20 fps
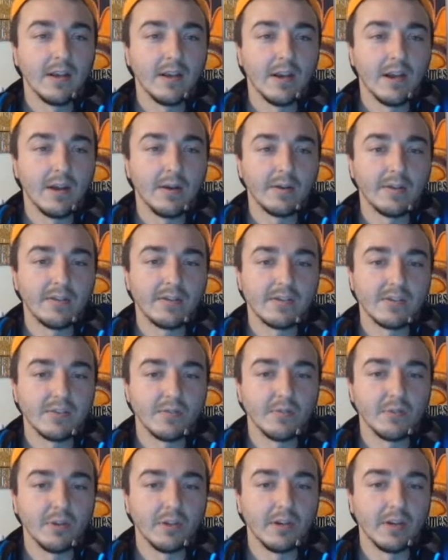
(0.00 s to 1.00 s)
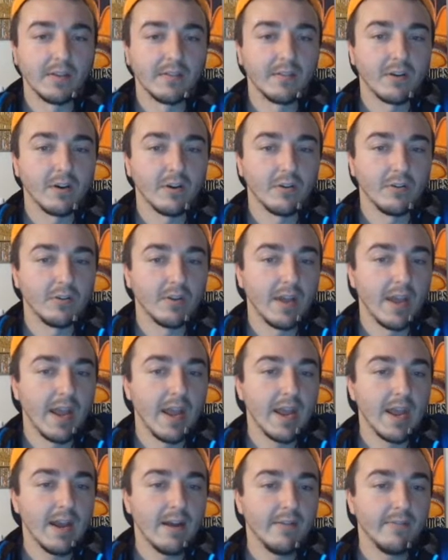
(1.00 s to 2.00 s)
It's just a really nice card to
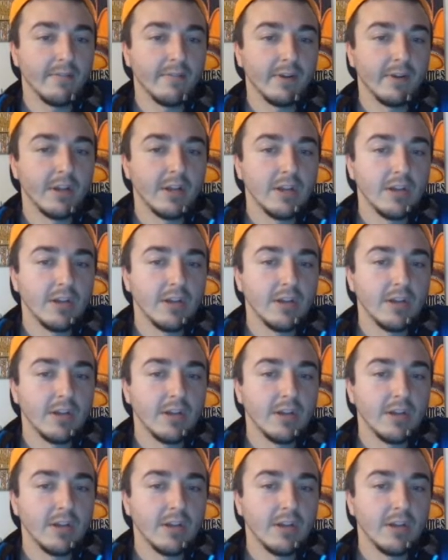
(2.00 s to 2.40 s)
have.